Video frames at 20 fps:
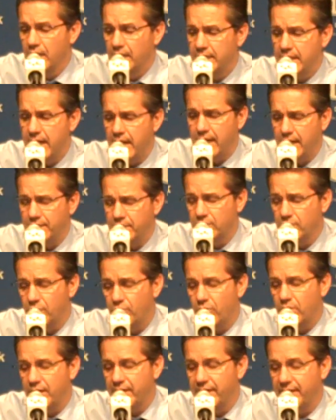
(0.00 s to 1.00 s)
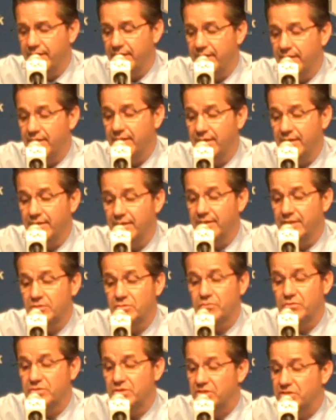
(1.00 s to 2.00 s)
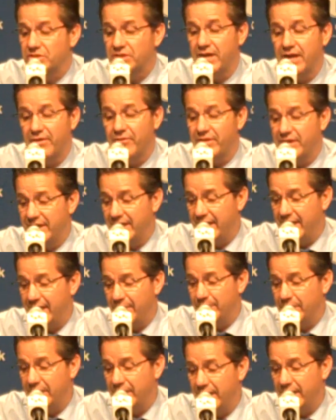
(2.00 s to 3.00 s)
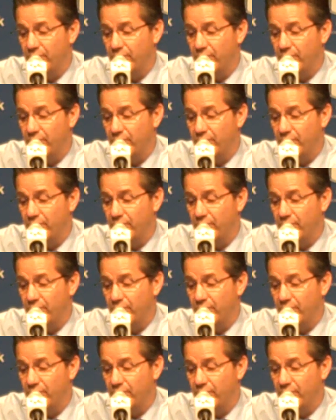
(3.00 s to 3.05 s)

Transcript: Yeah, you know what? This was a scary game.